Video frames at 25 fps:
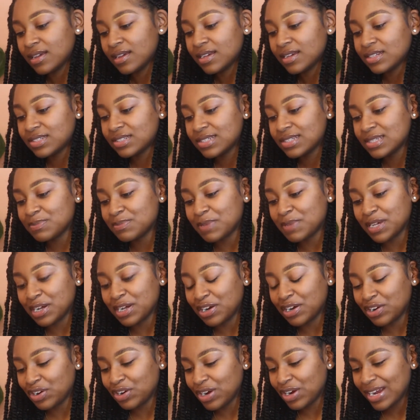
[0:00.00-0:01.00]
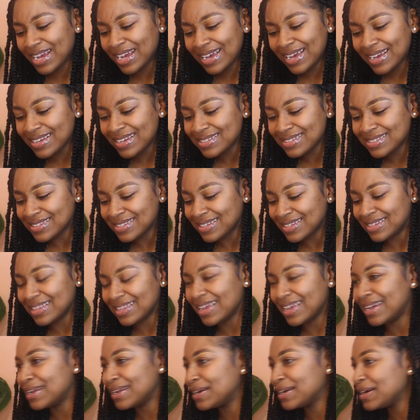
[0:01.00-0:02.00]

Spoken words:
it's just been crazy, like